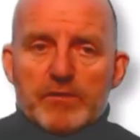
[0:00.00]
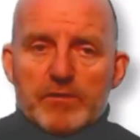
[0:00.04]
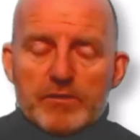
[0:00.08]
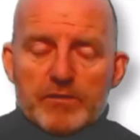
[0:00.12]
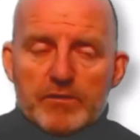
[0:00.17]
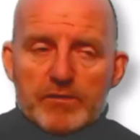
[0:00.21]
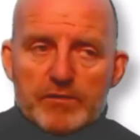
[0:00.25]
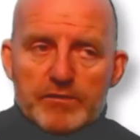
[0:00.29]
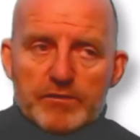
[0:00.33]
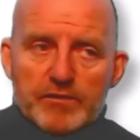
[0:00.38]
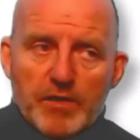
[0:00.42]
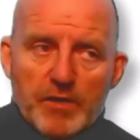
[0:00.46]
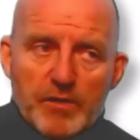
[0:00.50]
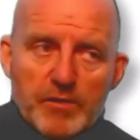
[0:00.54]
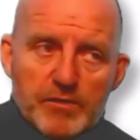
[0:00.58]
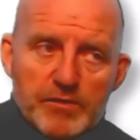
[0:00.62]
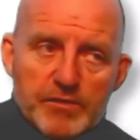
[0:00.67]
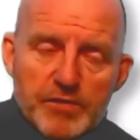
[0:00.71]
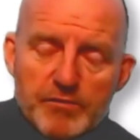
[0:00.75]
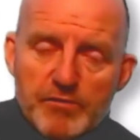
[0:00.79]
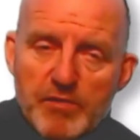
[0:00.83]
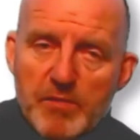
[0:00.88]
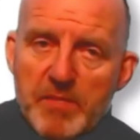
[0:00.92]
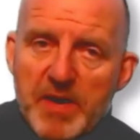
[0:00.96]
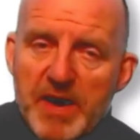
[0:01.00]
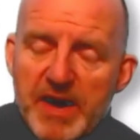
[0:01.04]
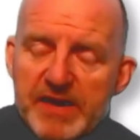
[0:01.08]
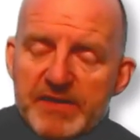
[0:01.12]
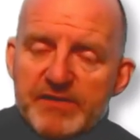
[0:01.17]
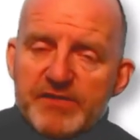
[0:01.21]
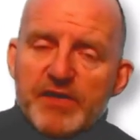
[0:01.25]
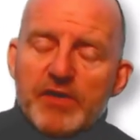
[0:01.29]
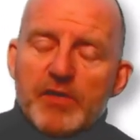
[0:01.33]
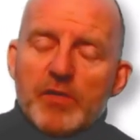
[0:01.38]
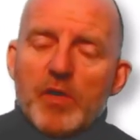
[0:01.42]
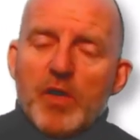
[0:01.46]
So to
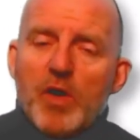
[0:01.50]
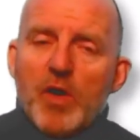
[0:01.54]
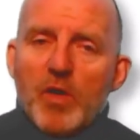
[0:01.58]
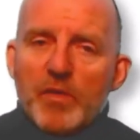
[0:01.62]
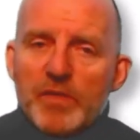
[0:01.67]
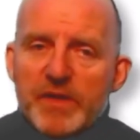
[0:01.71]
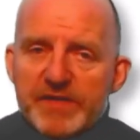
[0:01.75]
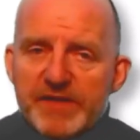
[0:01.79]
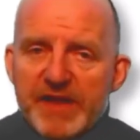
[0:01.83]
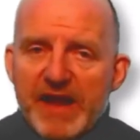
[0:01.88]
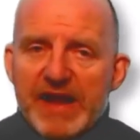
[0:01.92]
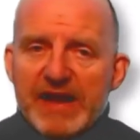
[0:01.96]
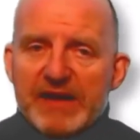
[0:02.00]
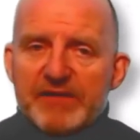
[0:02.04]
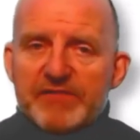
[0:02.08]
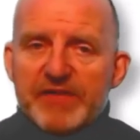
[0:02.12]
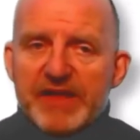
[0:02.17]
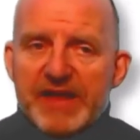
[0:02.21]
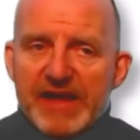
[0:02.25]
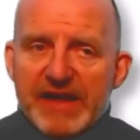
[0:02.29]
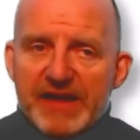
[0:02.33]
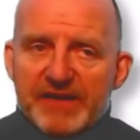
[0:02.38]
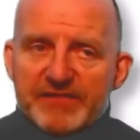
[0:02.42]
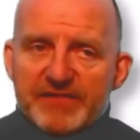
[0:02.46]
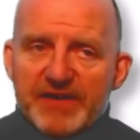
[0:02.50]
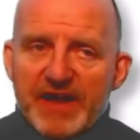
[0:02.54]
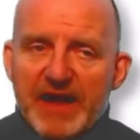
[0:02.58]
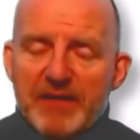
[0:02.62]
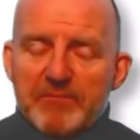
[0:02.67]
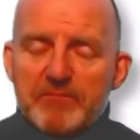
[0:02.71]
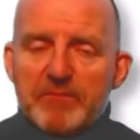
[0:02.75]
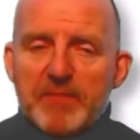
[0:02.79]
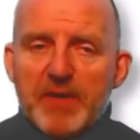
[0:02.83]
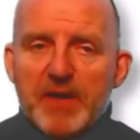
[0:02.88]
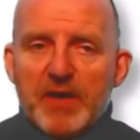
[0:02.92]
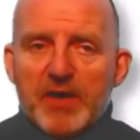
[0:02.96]
remind you, on the day of the
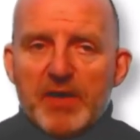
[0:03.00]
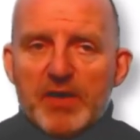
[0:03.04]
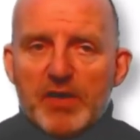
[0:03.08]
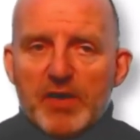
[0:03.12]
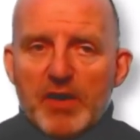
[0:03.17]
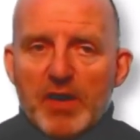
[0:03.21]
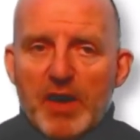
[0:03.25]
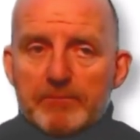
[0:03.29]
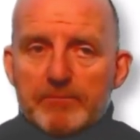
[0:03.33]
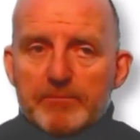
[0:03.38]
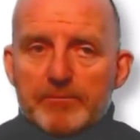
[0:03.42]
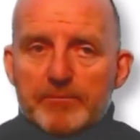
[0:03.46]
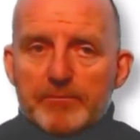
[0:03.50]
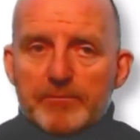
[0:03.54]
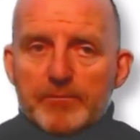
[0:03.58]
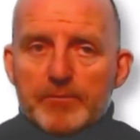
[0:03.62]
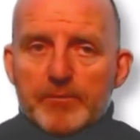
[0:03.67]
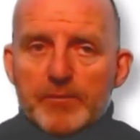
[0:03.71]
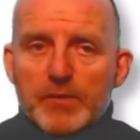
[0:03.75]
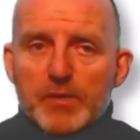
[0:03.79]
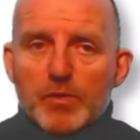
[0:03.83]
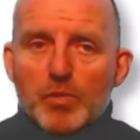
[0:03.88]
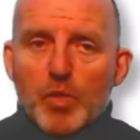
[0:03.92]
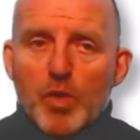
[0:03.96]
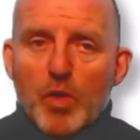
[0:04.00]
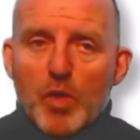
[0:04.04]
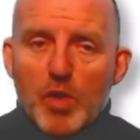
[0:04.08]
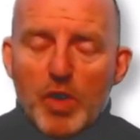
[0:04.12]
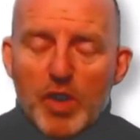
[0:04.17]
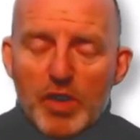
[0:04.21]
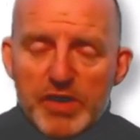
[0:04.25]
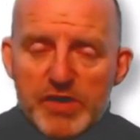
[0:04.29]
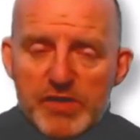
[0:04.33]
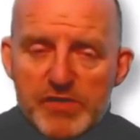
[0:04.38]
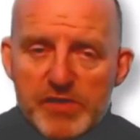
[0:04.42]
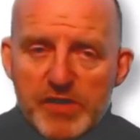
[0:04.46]
exam, what
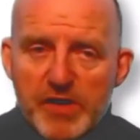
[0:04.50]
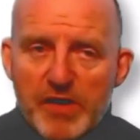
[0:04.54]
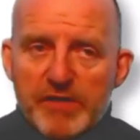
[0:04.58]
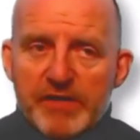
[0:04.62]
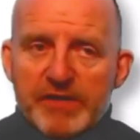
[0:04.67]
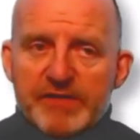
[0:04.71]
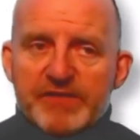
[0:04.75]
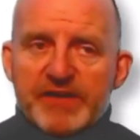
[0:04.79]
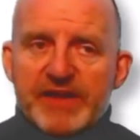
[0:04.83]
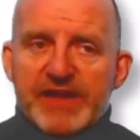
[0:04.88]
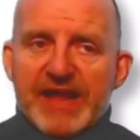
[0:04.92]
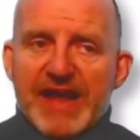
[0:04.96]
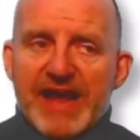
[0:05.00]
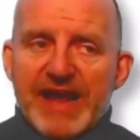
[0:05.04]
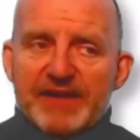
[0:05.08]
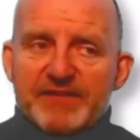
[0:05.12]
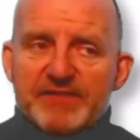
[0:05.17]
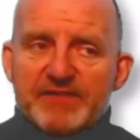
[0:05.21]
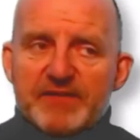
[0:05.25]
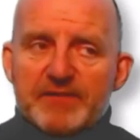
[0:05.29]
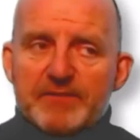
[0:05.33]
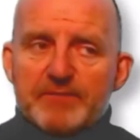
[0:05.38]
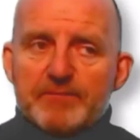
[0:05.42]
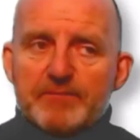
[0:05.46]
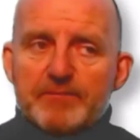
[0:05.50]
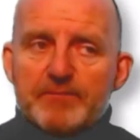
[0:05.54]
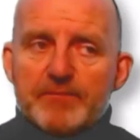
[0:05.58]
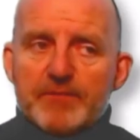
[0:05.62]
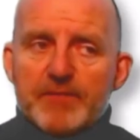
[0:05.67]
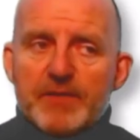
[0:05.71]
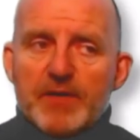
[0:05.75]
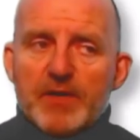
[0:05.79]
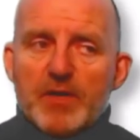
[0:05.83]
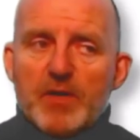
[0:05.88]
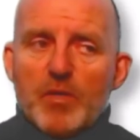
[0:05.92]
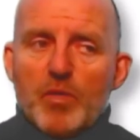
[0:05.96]
are you going to get?
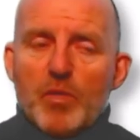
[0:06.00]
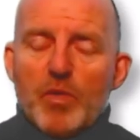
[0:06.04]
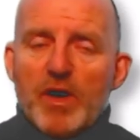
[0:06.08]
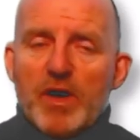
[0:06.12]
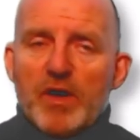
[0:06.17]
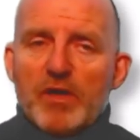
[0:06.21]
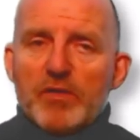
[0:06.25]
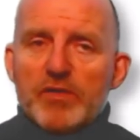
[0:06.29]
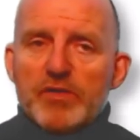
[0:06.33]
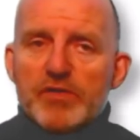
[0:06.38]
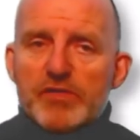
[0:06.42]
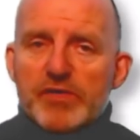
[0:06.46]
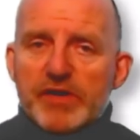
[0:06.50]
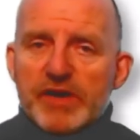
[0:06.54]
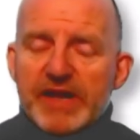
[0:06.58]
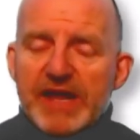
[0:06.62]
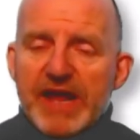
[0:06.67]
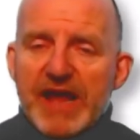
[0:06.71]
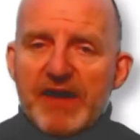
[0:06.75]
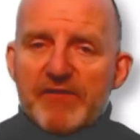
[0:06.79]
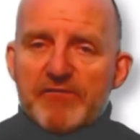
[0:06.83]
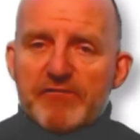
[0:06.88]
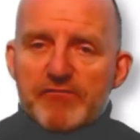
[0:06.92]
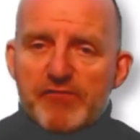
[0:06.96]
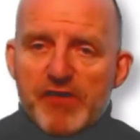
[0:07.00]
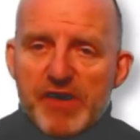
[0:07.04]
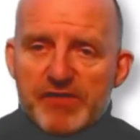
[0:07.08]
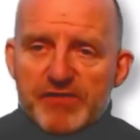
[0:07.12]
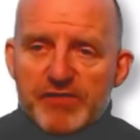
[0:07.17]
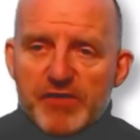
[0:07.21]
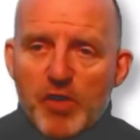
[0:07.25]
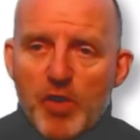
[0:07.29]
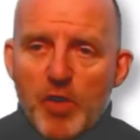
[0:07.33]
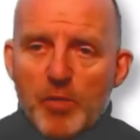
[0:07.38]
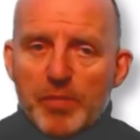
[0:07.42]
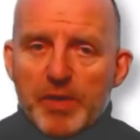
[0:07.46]
Well, you're going to get a
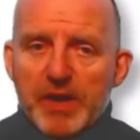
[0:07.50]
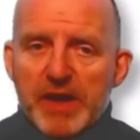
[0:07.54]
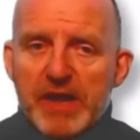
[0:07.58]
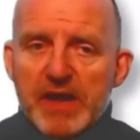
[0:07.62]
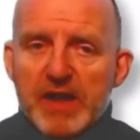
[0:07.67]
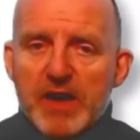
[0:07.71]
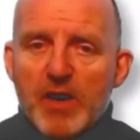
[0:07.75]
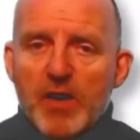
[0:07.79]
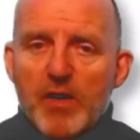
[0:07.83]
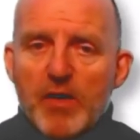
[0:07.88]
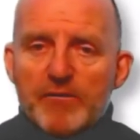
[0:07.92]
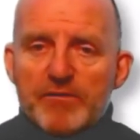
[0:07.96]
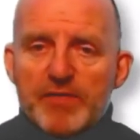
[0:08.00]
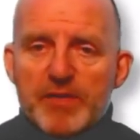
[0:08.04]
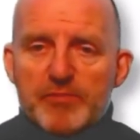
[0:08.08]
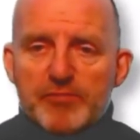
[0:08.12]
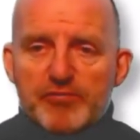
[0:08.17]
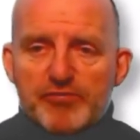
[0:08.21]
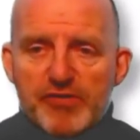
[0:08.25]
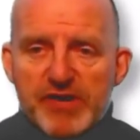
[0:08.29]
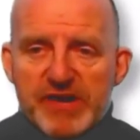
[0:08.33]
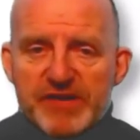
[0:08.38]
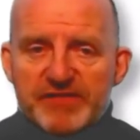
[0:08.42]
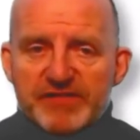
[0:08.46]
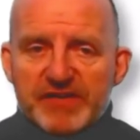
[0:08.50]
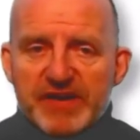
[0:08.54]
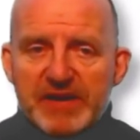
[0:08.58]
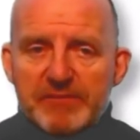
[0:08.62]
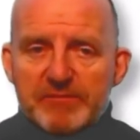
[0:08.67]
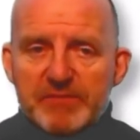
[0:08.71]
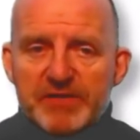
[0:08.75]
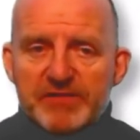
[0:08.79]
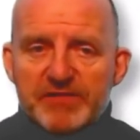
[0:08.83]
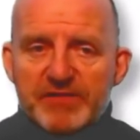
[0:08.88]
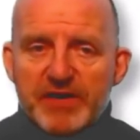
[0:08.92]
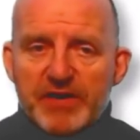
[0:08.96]
fresh copy of the
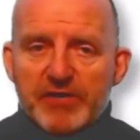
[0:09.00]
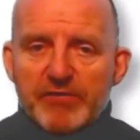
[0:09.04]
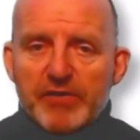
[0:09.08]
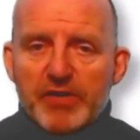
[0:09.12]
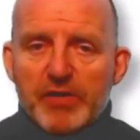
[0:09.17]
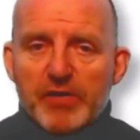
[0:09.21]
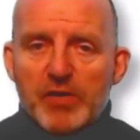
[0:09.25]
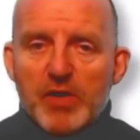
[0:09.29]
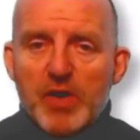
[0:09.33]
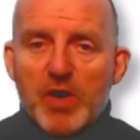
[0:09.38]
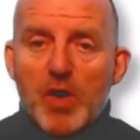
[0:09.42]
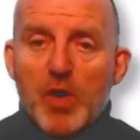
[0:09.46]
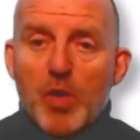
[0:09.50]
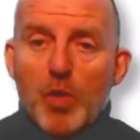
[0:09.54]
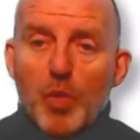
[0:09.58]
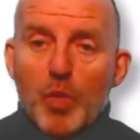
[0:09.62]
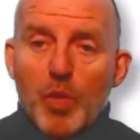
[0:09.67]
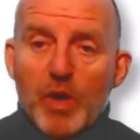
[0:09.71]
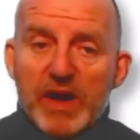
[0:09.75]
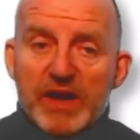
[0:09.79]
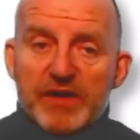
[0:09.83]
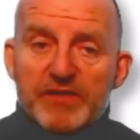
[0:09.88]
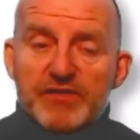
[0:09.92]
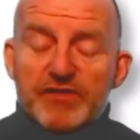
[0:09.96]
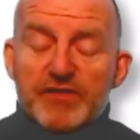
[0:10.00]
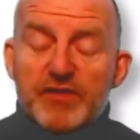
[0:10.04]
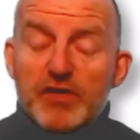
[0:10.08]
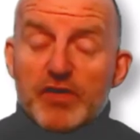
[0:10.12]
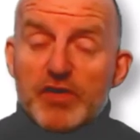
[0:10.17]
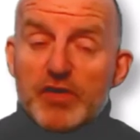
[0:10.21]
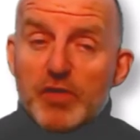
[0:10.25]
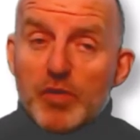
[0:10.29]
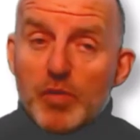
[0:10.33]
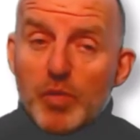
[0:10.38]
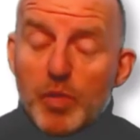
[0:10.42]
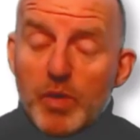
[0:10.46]
pre-seen material, which
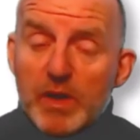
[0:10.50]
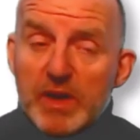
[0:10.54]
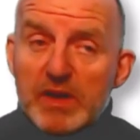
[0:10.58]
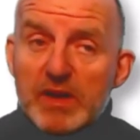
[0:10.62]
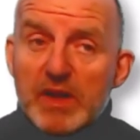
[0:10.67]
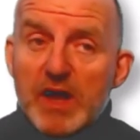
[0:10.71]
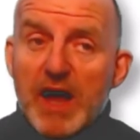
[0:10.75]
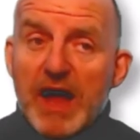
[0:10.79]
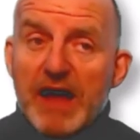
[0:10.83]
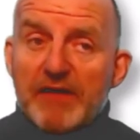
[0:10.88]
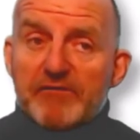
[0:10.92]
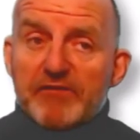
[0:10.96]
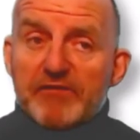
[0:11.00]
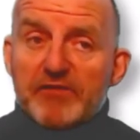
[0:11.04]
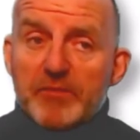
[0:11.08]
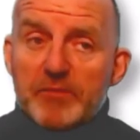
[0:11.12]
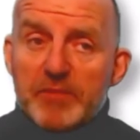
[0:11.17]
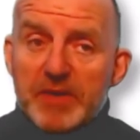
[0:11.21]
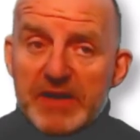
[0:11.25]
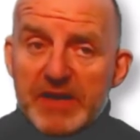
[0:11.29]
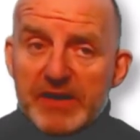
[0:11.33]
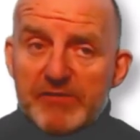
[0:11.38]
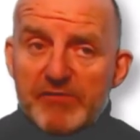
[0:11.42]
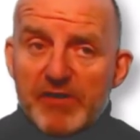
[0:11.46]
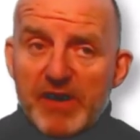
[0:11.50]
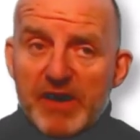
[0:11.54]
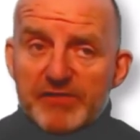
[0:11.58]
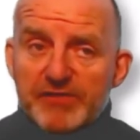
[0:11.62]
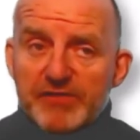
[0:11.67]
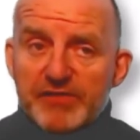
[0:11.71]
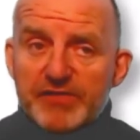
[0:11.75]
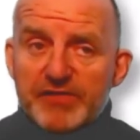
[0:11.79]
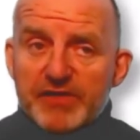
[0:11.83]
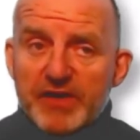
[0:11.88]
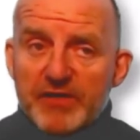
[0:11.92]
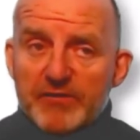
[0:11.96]
you will have
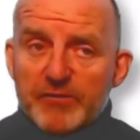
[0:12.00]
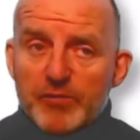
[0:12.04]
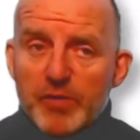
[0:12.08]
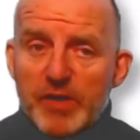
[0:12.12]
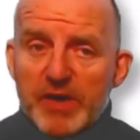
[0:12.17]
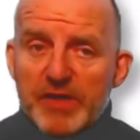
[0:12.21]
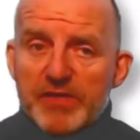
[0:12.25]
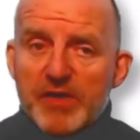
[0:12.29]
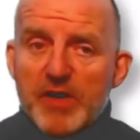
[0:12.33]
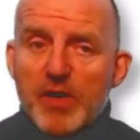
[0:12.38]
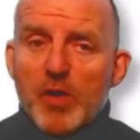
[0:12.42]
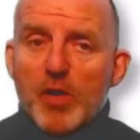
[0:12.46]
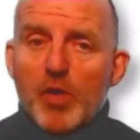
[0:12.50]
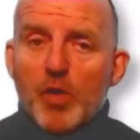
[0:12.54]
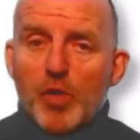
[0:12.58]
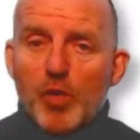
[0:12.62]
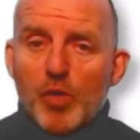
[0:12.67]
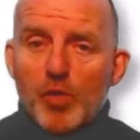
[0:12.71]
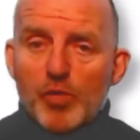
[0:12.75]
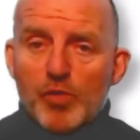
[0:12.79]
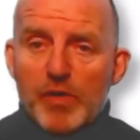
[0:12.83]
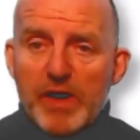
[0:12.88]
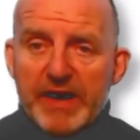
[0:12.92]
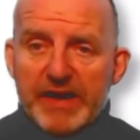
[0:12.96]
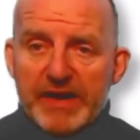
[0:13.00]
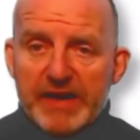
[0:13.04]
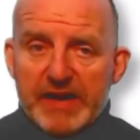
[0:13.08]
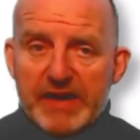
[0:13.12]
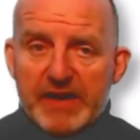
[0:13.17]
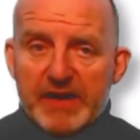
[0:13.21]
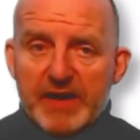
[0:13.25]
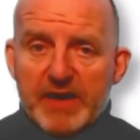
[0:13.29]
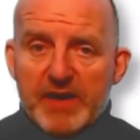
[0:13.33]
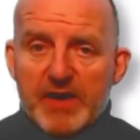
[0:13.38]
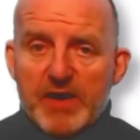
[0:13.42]
familiarized yourself with already.